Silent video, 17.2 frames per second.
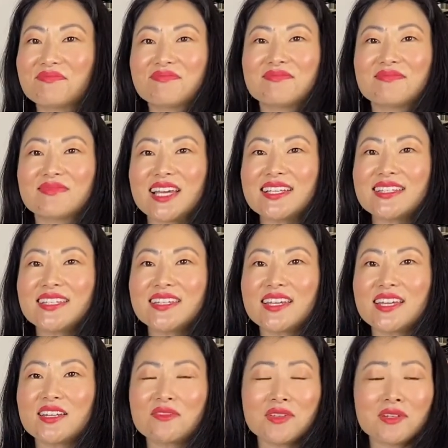That's
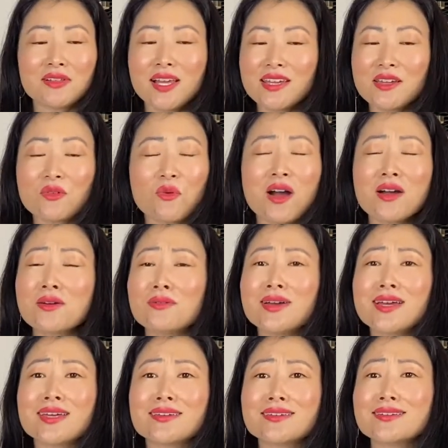it. And if you don't like it, walk
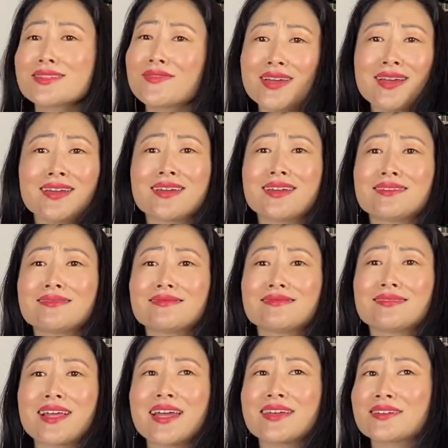away. It's fine.
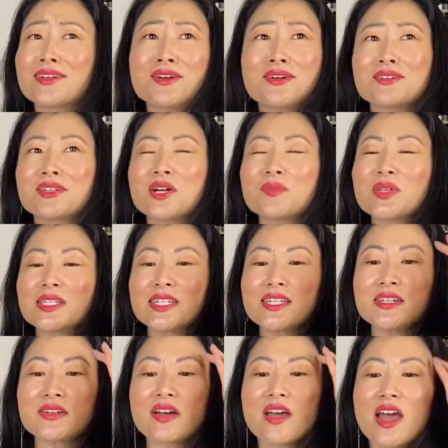No big
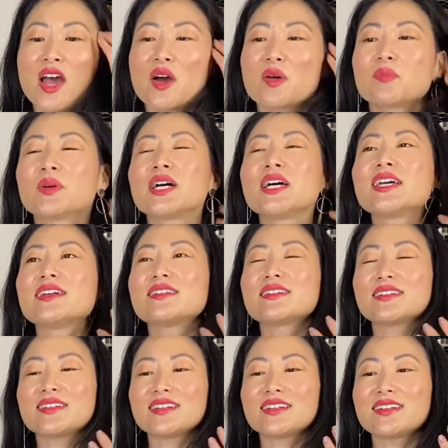deal. But
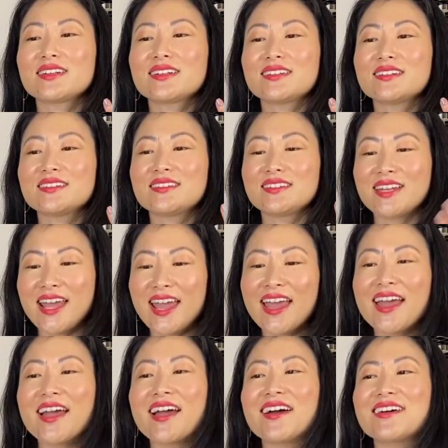
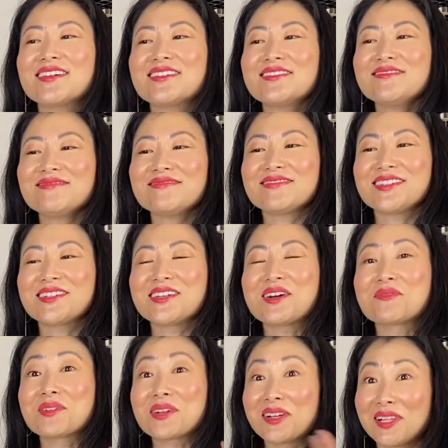now,
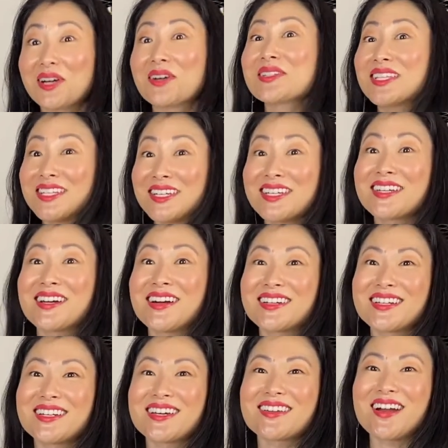we're closing in
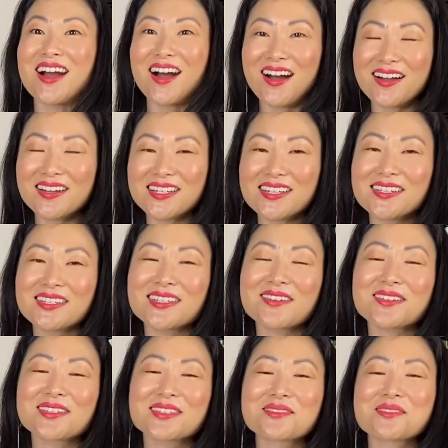on another August,
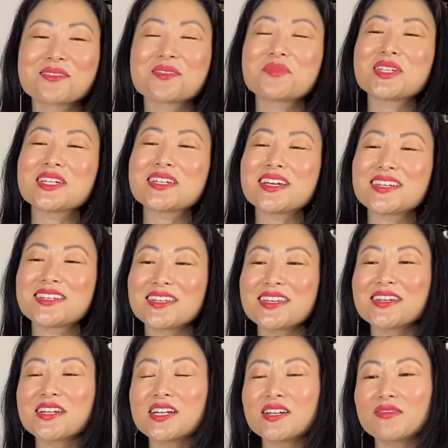so soon it'll be a
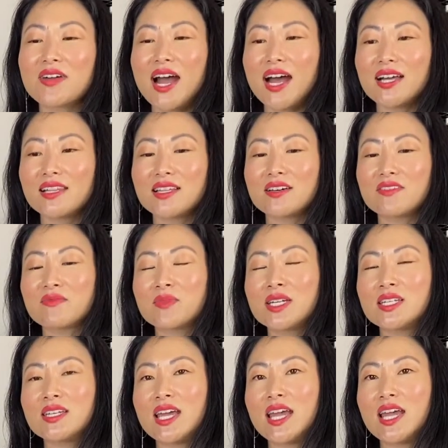year of I Love
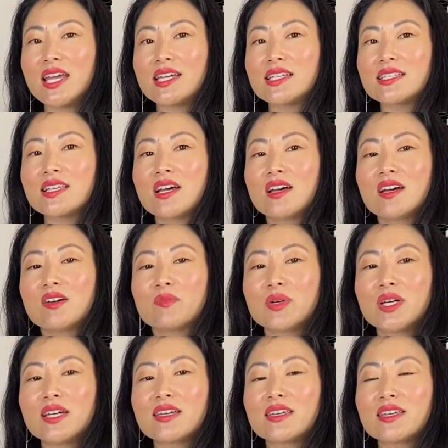Mondays.
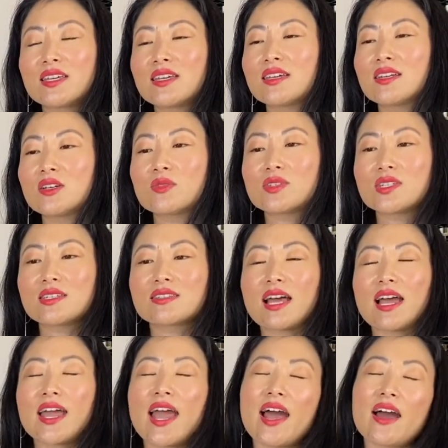But again, it was just
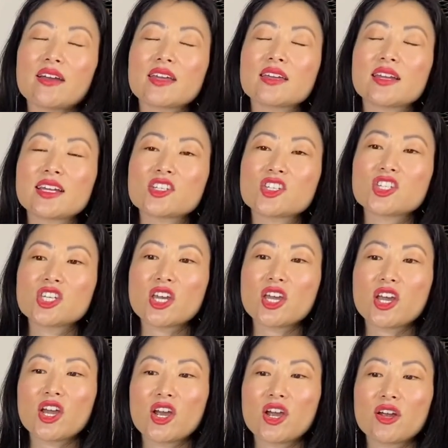how can I
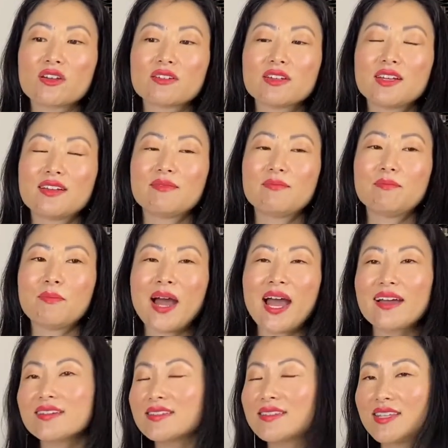share
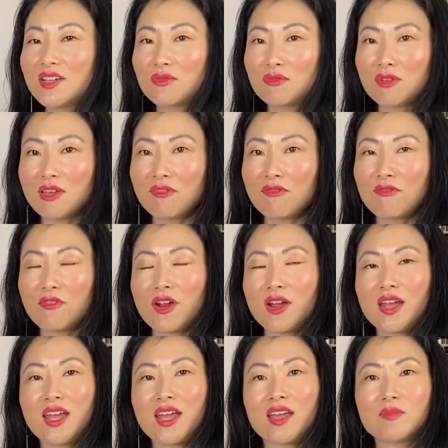mindset
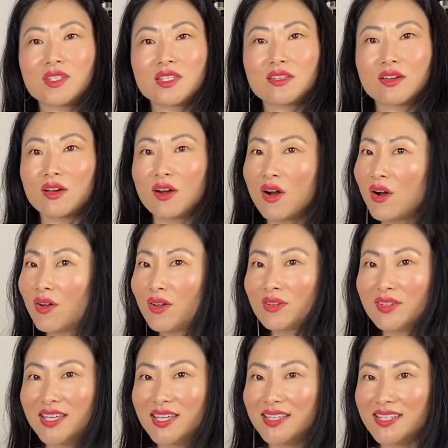reframes,
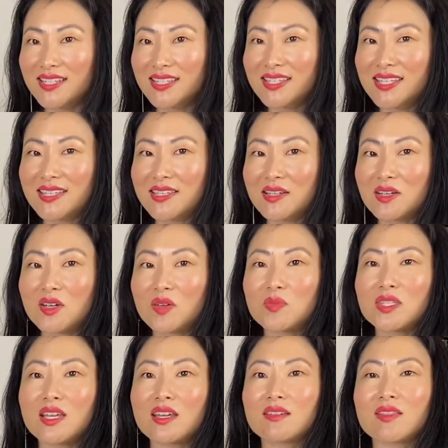goal-getting
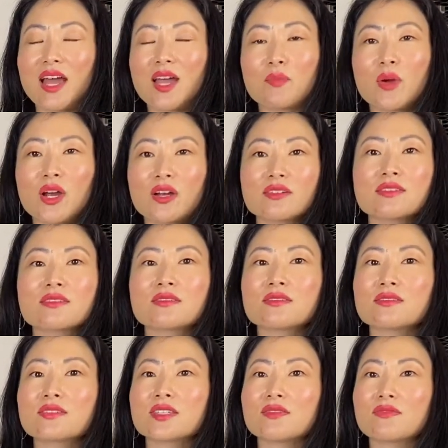tips, and
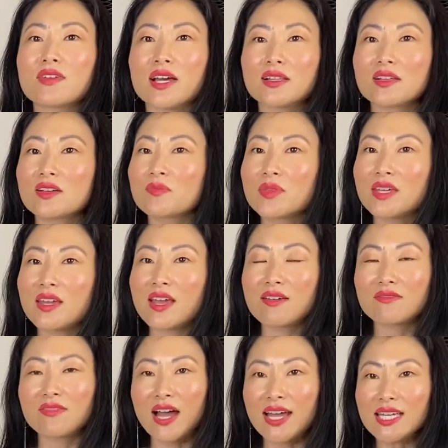personal development
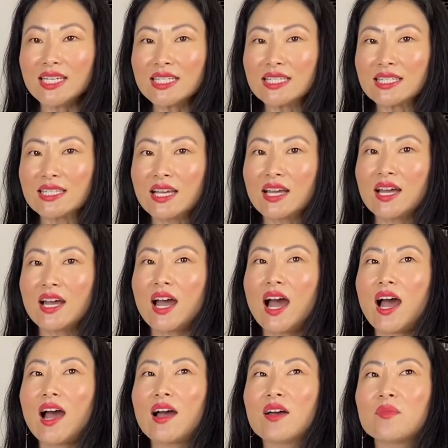advice?
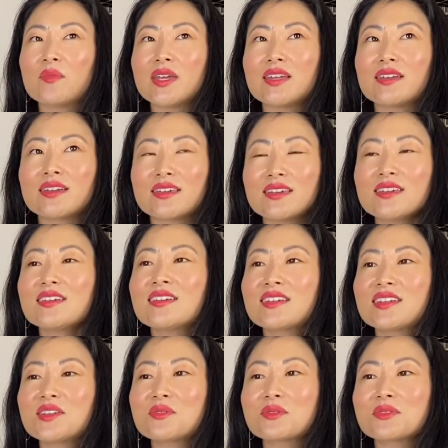And
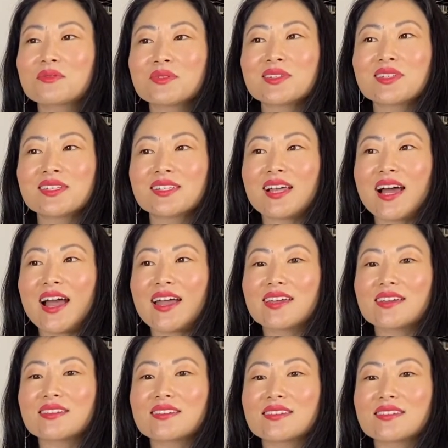again, it was really
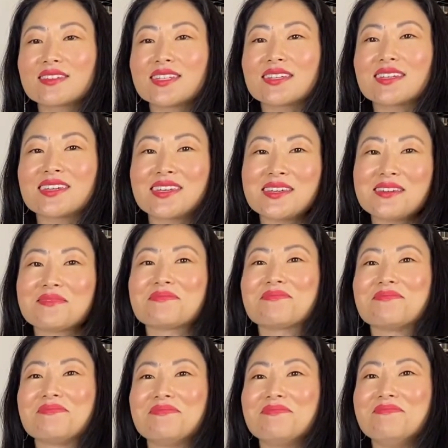to keep
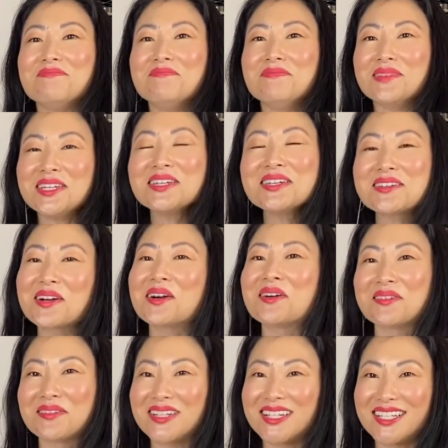me
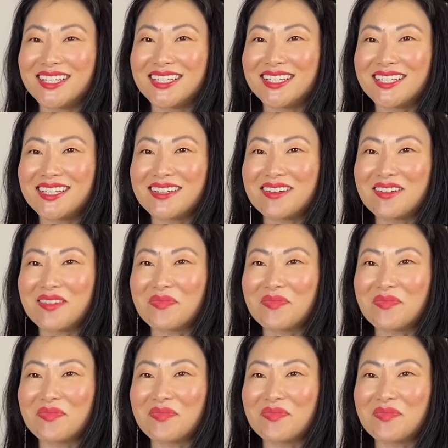going.